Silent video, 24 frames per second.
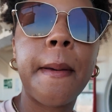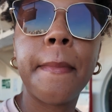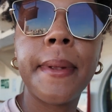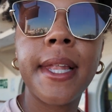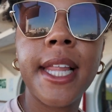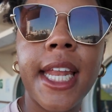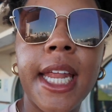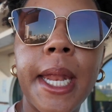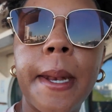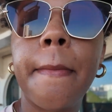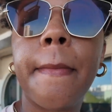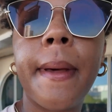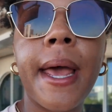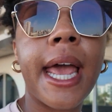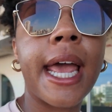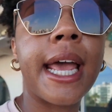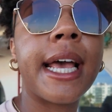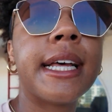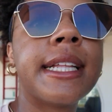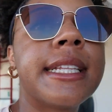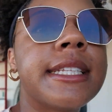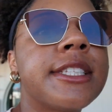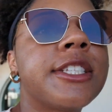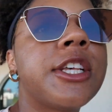linen
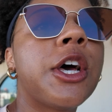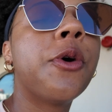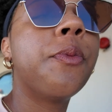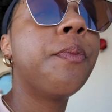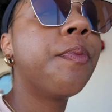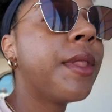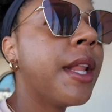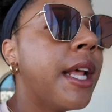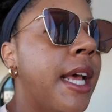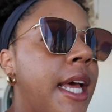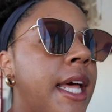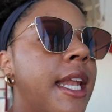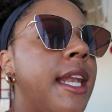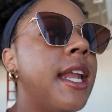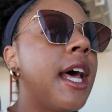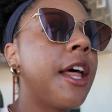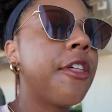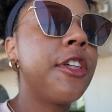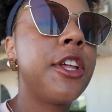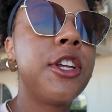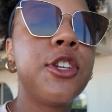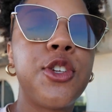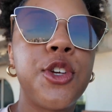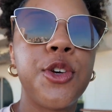pants. So
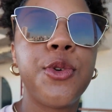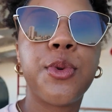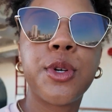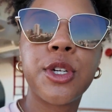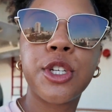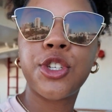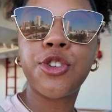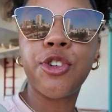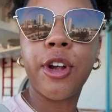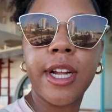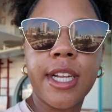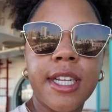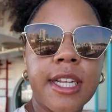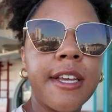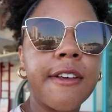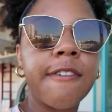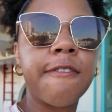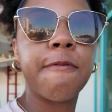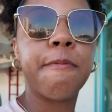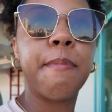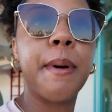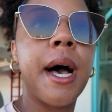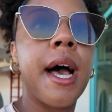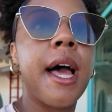nothing too
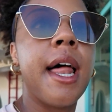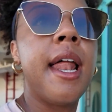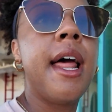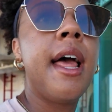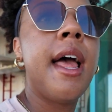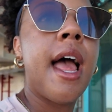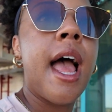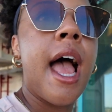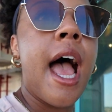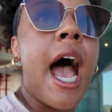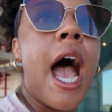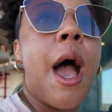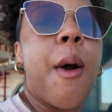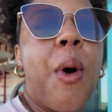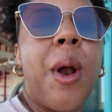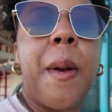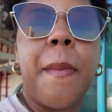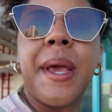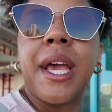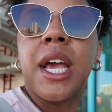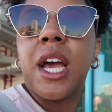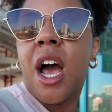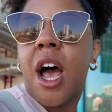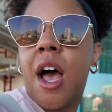restrictive, but I
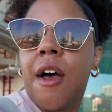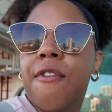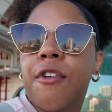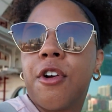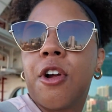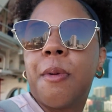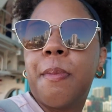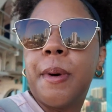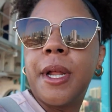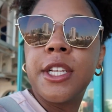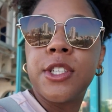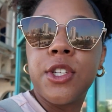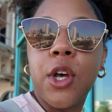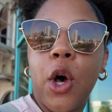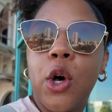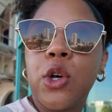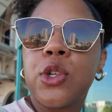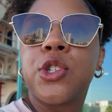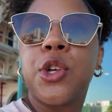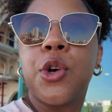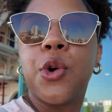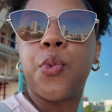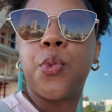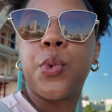want to be covered, but it's
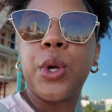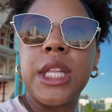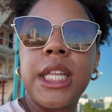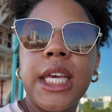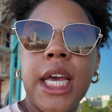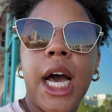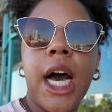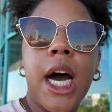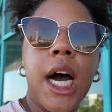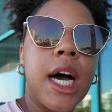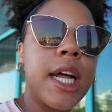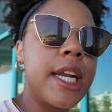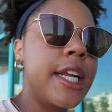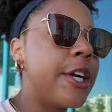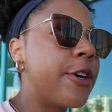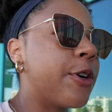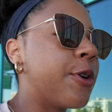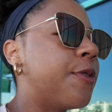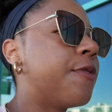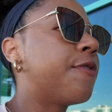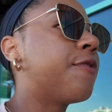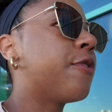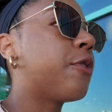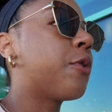also really hot
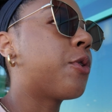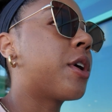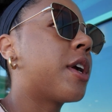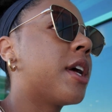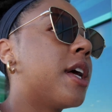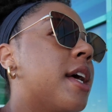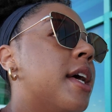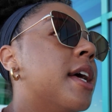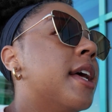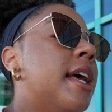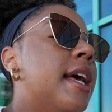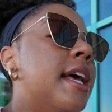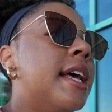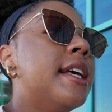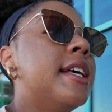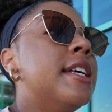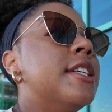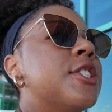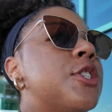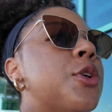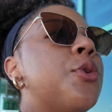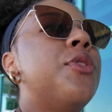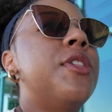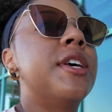here in Florida.
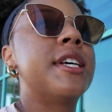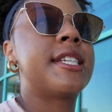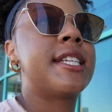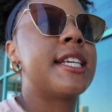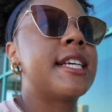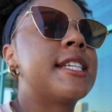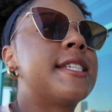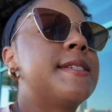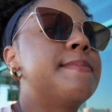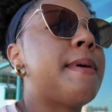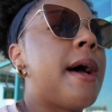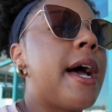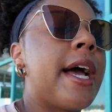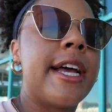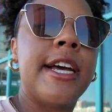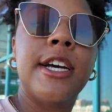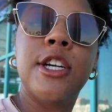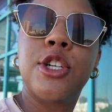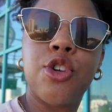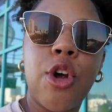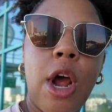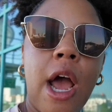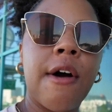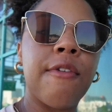So this is my
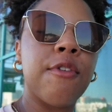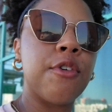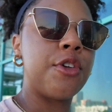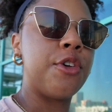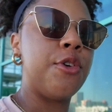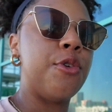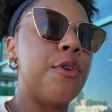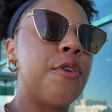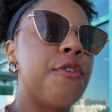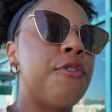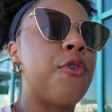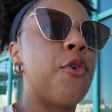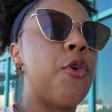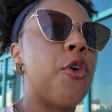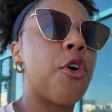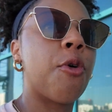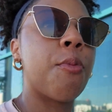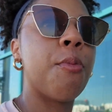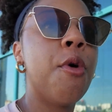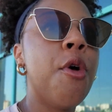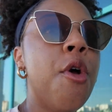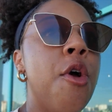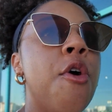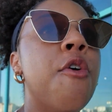travel
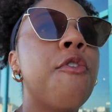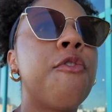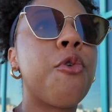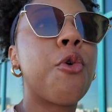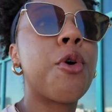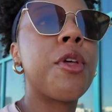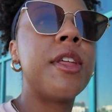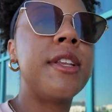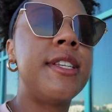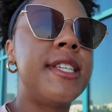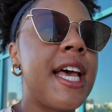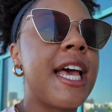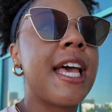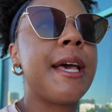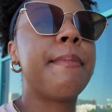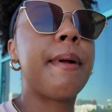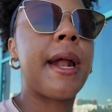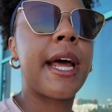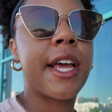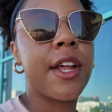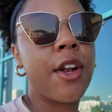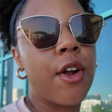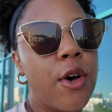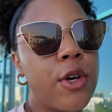uniform for the day,
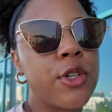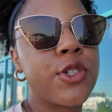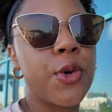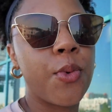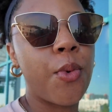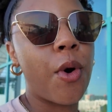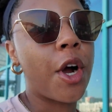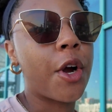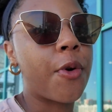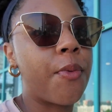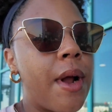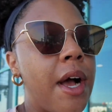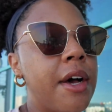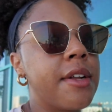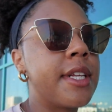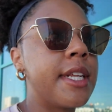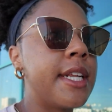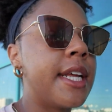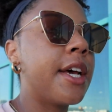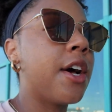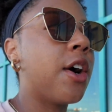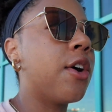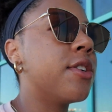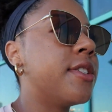but I can also walk around
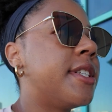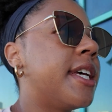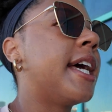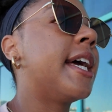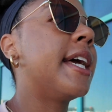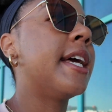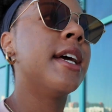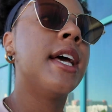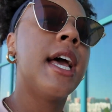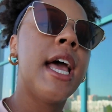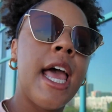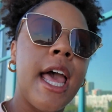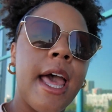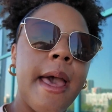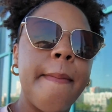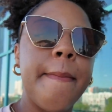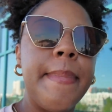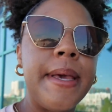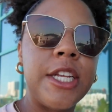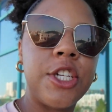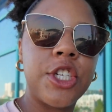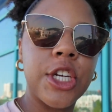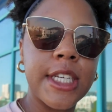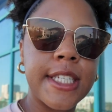in it all day
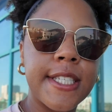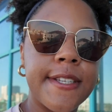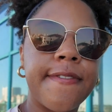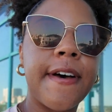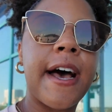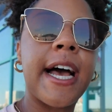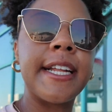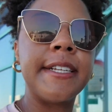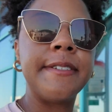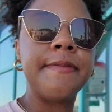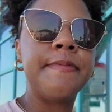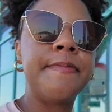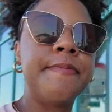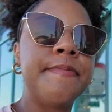and be just fine.